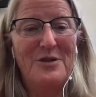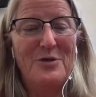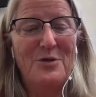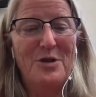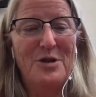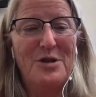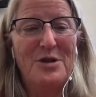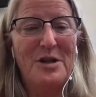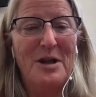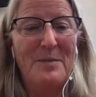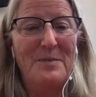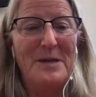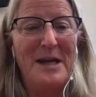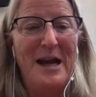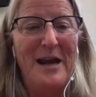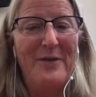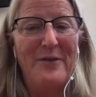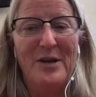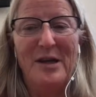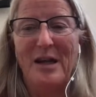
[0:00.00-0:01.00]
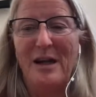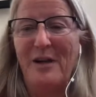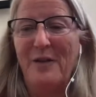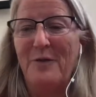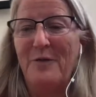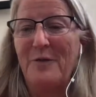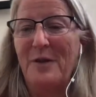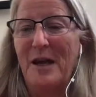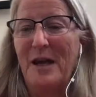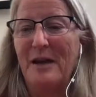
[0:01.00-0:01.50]
sort of stopped having an
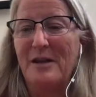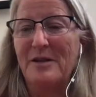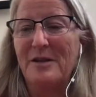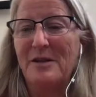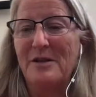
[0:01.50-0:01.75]
effect,